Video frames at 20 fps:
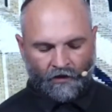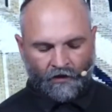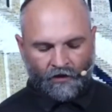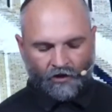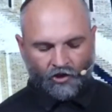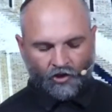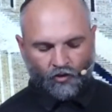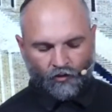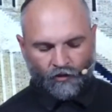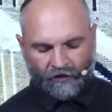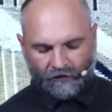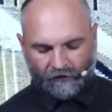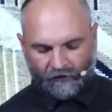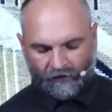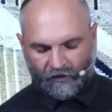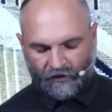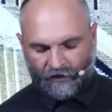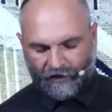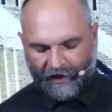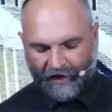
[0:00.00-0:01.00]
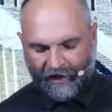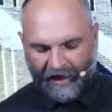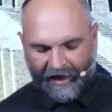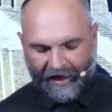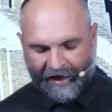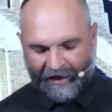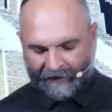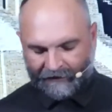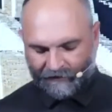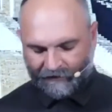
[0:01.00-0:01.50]
You could look
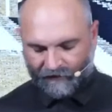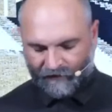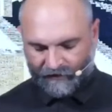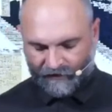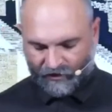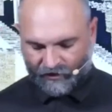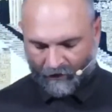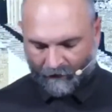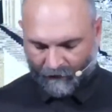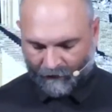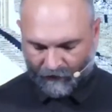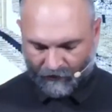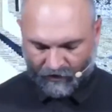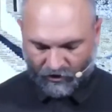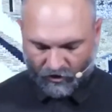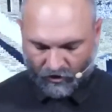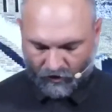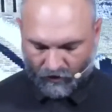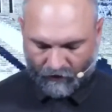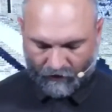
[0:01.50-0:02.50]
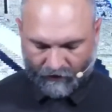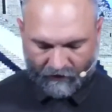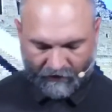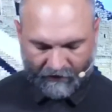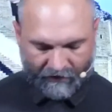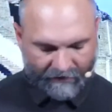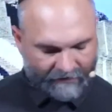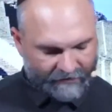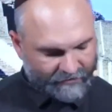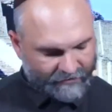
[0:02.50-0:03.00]
at the shepherd's crook
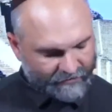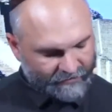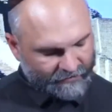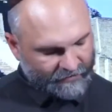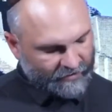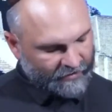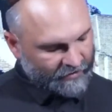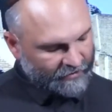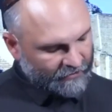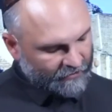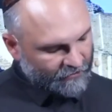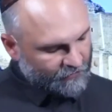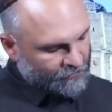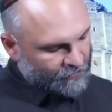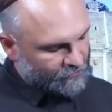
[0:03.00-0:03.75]
and see the